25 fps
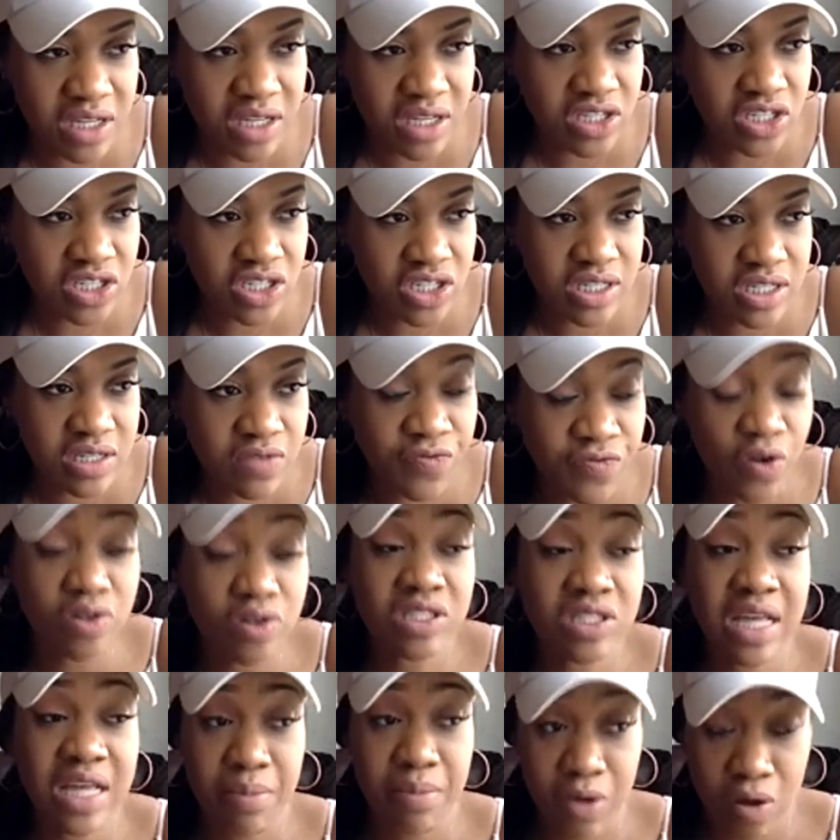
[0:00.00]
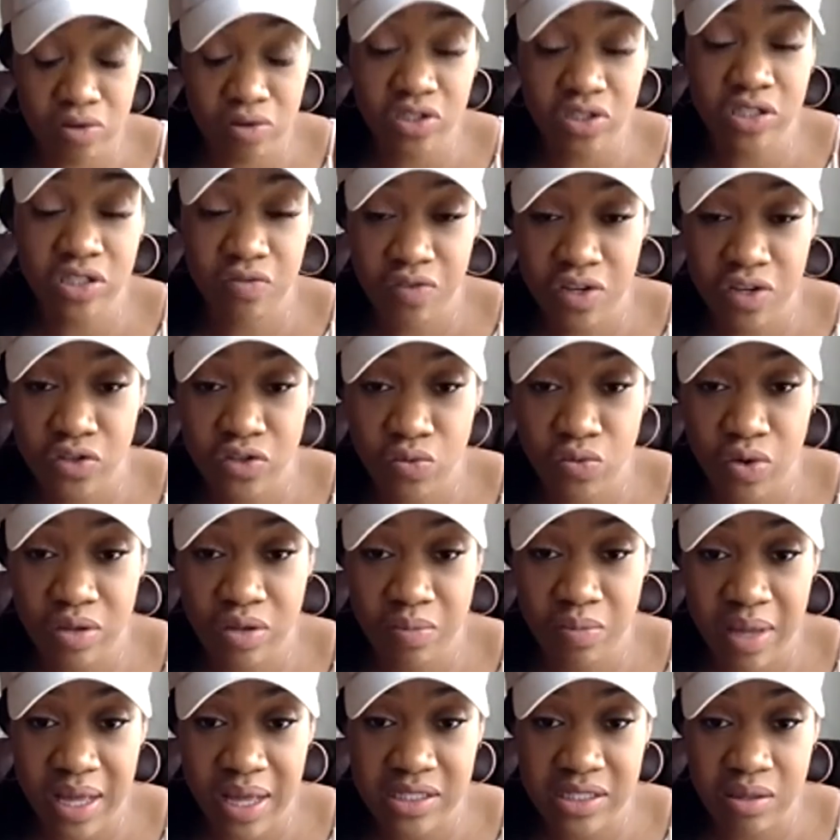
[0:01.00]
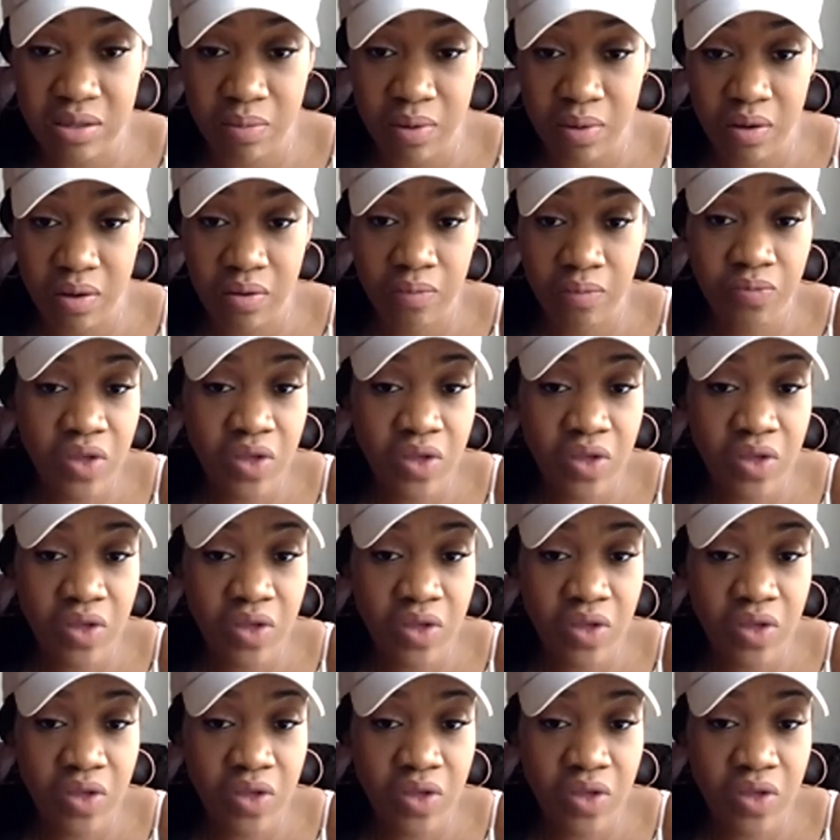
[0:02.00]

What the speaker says: and she's first time coaching Division I basketball.